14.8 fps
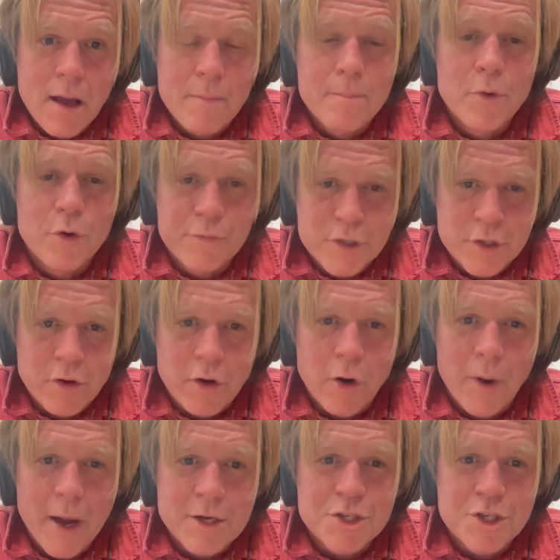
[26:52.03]
move to
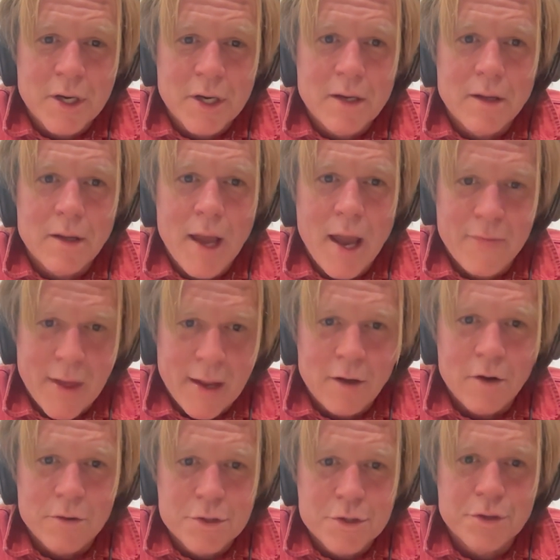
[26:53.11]
Croatia, and then
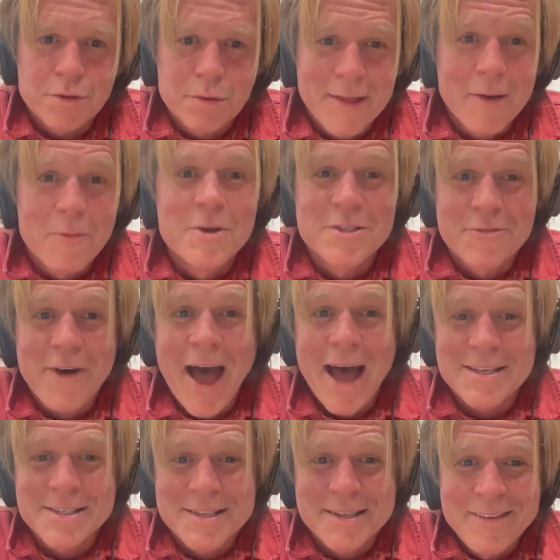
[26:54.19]
go shoot. It was fast.